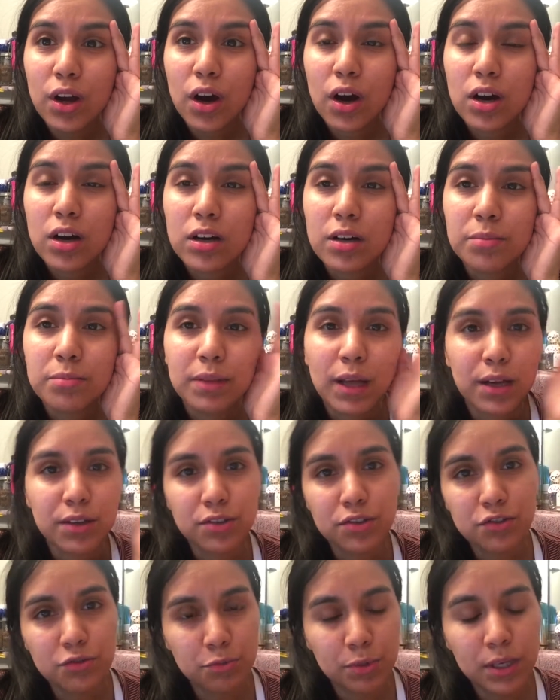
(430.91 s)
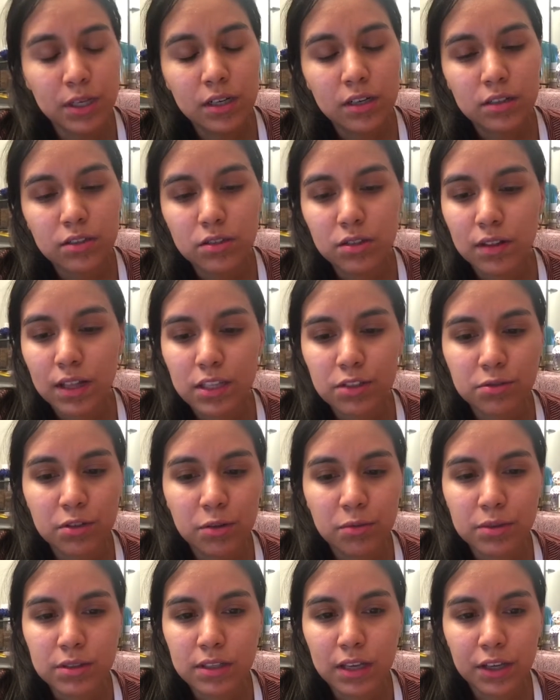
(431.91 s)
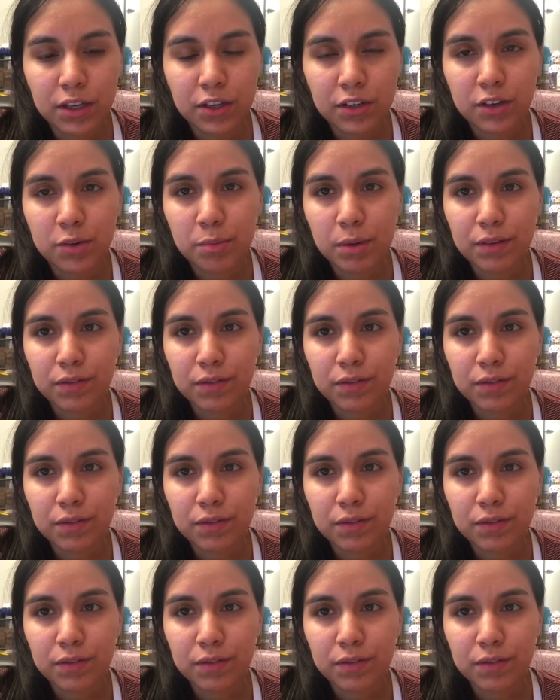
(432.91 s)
um last week so last week was like you know my